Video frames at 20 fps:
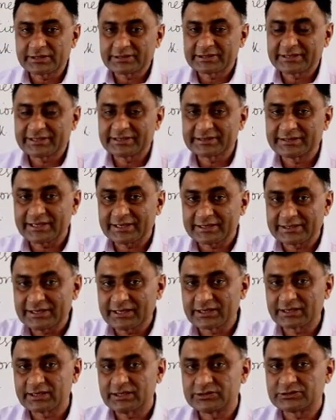they think that
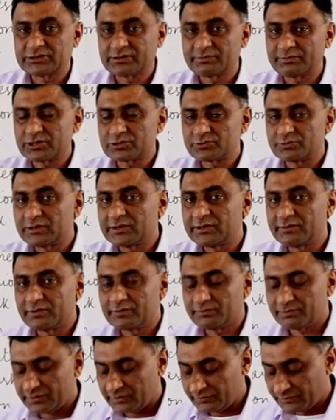their culture must be
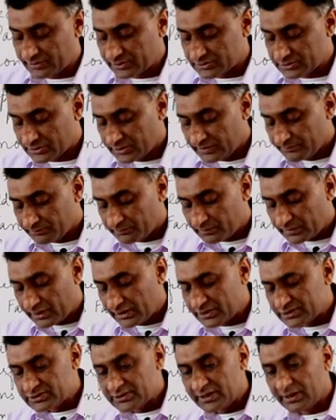given preference,
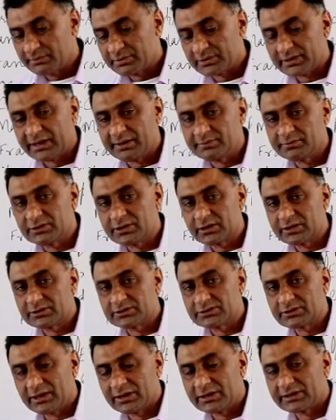and sometimes the
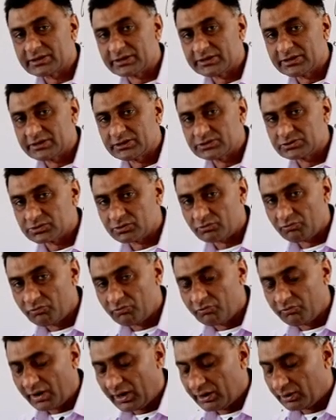result is
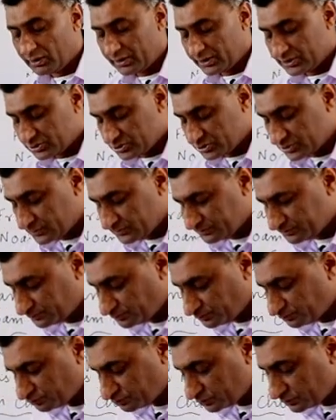violence.
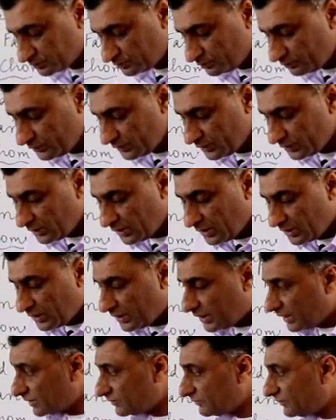
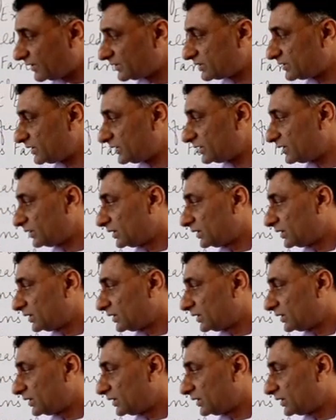And when